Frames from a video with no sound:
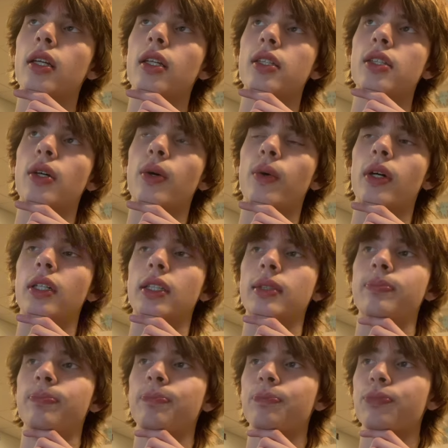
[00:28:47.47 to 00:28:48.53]
so
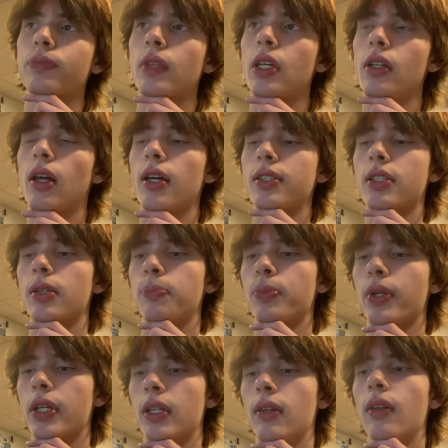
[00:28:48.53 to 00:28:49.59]
he lost a
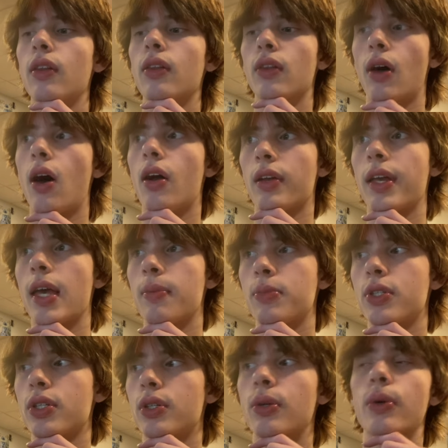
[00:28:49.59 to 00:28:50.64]
pretty long game
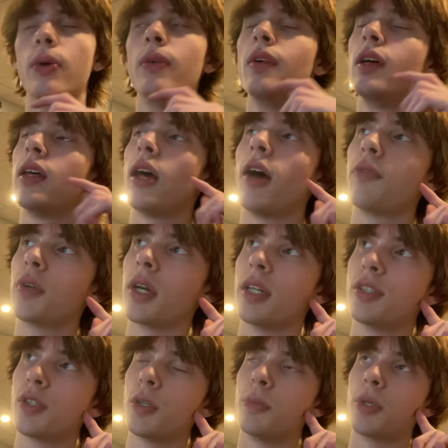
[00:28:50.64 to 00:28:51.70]
2 after I
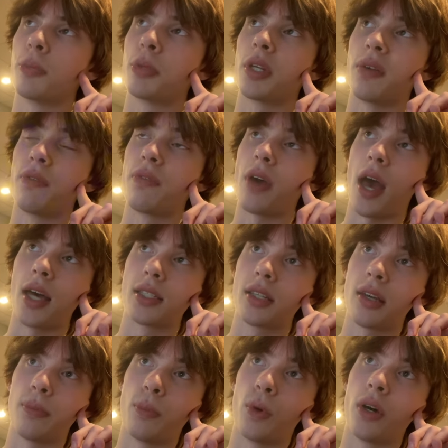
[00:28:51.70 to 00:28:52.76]
scooped a pretty fast
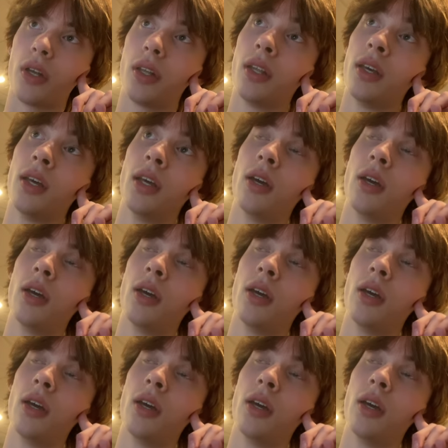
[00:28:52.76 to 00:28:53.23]
game 1,